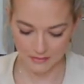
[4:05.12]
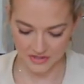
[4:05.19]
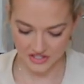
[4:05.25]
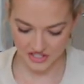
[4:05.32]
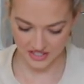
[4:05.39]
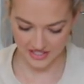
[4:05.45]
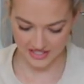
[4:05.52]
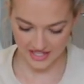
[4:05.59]

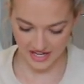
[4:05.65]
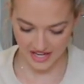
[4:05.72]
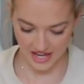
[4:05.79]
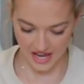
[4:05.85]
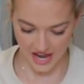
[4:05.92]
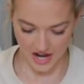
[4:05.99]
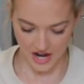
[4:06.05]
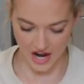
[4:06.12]
just
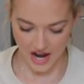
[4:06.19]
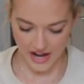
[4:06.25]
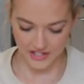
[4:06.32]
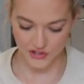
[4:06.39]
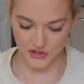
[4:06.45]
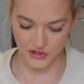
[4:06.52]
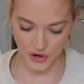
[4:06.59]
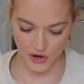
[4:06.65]
again,
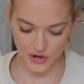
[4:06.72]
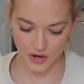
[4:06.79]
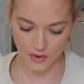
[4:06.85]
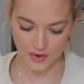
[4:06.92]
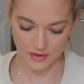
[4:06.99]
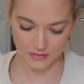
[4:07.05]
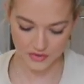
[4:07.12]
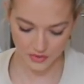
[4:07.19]
I don't know
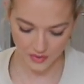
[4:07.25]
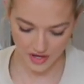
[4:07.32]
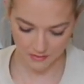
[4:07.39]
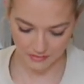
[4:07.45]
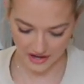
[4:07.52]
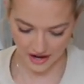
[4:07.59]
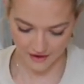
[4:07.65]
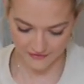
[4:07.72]
what I'm doing,
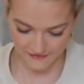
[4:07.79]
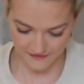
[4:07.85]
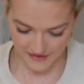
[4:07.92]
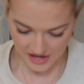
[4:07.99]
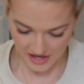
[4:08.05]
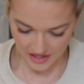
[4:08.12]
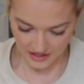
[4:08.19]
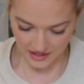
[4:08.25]
but I
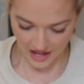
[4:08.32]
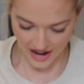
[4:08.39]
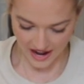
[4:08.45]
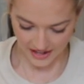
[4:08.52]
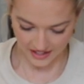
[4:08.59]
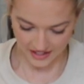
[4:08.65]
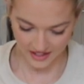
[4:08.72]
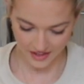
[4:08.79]
feel
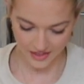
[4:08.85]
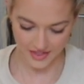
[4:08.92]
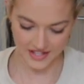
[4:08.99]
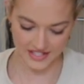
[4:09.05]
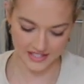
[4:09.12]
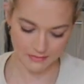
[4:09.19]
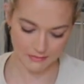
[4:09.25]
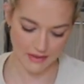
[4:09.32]
like
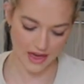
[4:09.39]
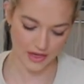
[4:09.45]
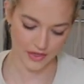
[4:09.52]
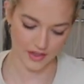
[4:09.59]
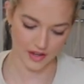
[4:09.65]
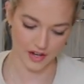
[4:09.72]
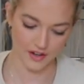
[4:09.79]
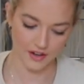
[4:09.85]
this
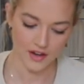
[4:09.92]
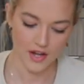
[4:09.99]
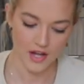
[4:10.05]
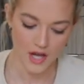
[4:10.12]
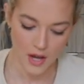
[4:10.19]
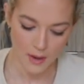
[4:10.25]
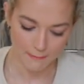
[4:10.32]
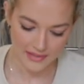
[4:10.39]
method
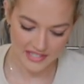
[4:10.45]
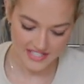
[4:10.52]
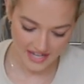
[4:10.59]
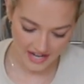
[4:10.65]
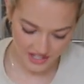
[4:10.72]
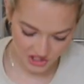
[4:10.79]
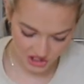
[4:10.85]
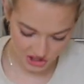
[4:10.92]

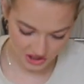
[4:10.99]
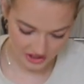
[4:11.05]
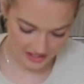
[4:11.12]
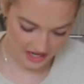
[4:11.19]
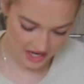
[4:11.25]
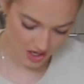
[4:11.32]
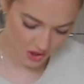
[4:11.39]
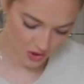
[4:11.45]
potentially